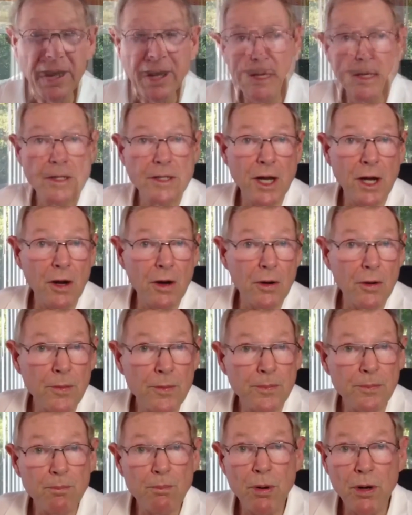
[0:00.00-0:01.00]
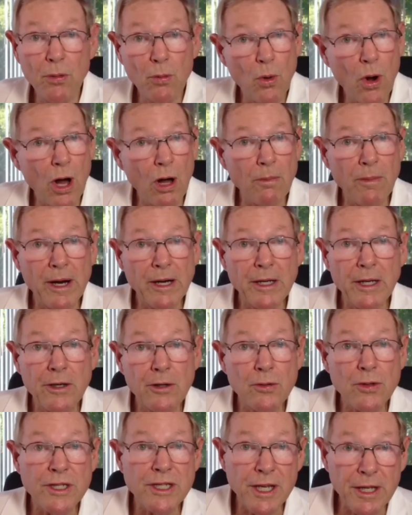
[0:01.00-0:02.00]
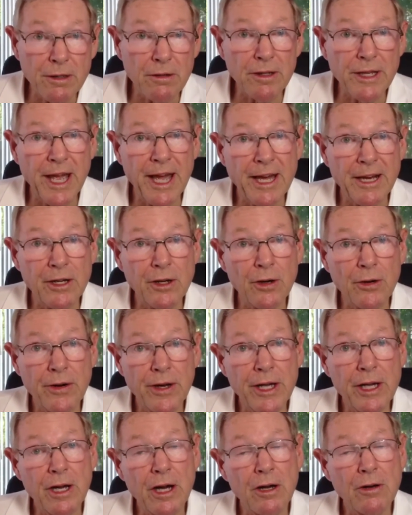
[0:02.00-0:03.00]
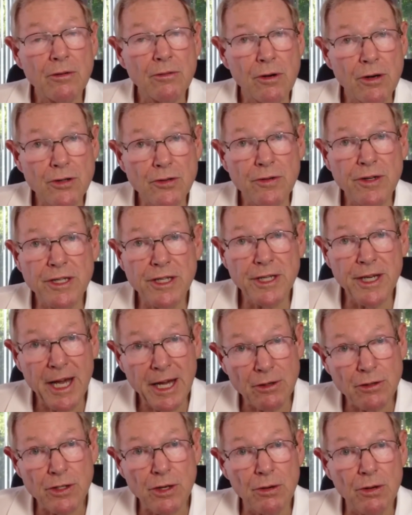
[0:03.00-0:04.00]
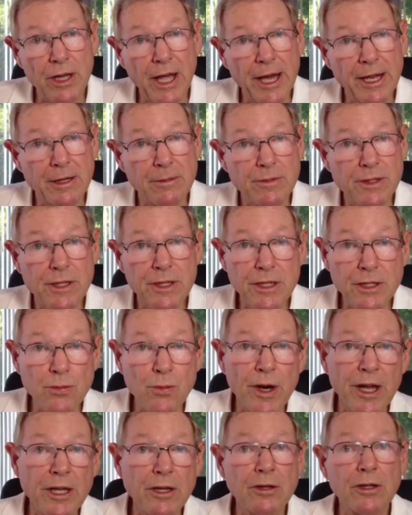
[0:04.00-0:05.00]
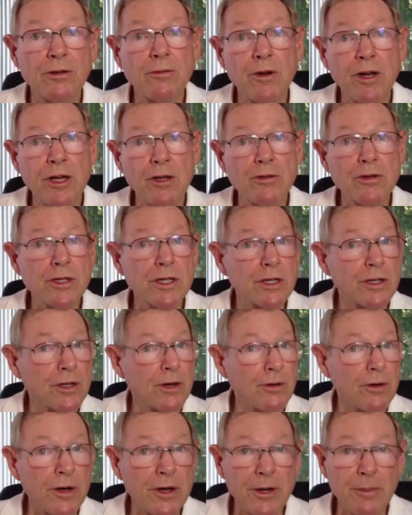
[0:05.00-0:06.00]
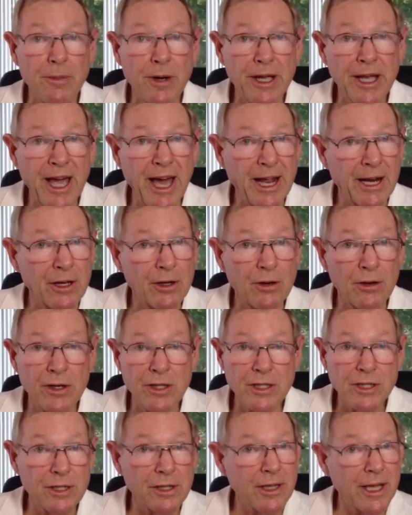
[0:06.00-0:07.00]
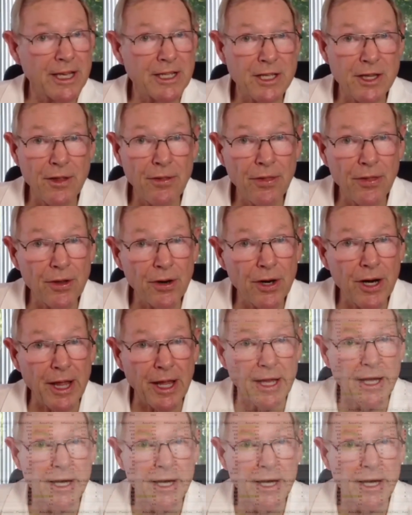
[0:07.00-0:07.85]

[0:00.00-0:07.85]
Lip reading: So, put Walmart into a single category called groceries and household items. This way you can reduce the total number of categories to less than 30.